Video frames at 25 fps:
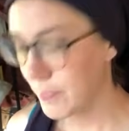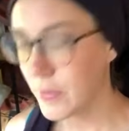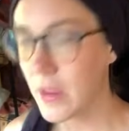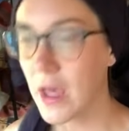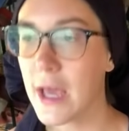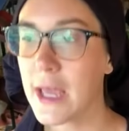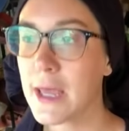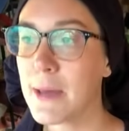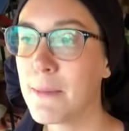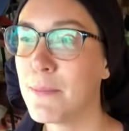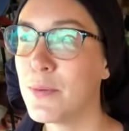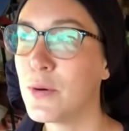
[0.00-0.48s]

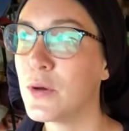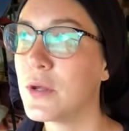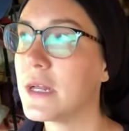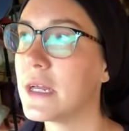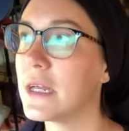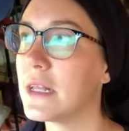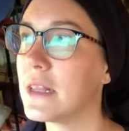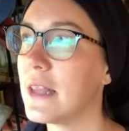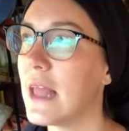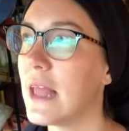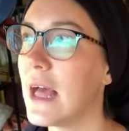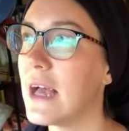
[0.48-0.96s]
I am
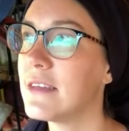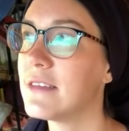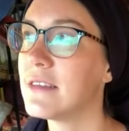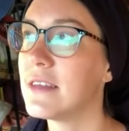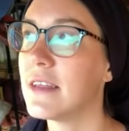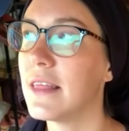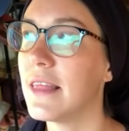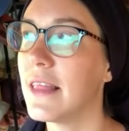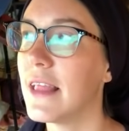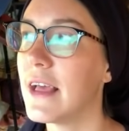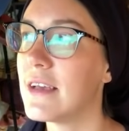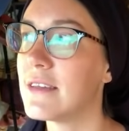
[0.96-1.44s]
putting less
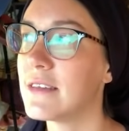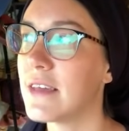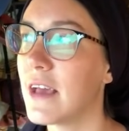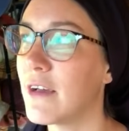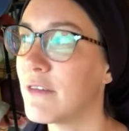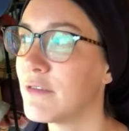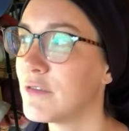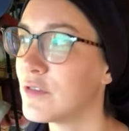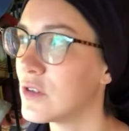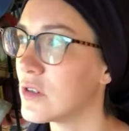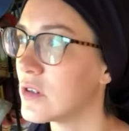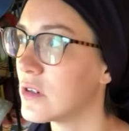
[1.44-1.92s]
and less
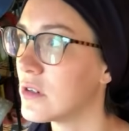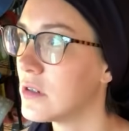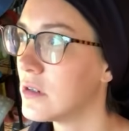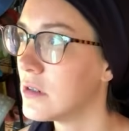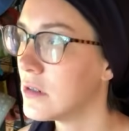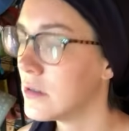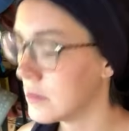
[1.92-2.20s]
effort.